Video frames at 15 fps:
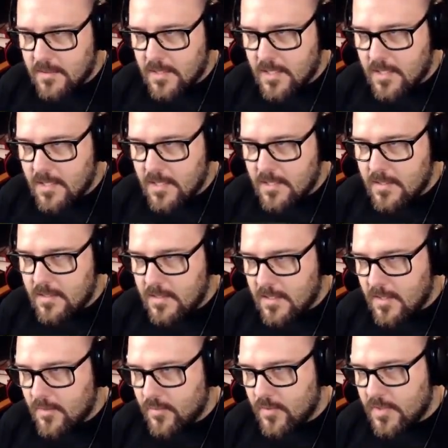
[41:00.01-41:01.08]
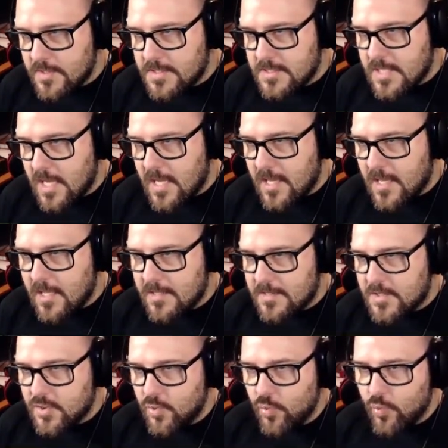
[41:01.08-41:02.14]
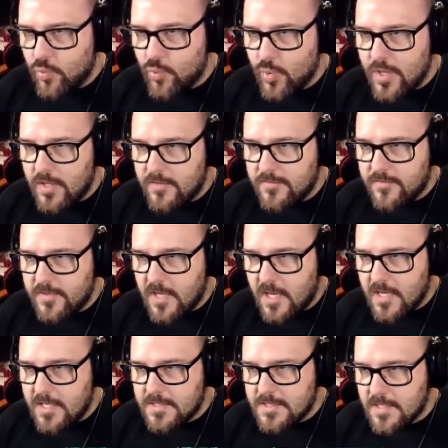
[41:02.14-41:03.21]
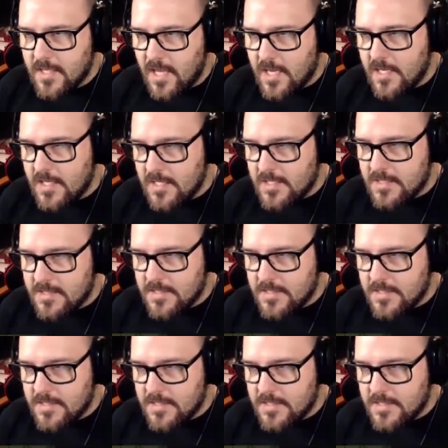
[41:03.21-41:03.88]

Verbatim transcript: and it was at 12 of night, so that is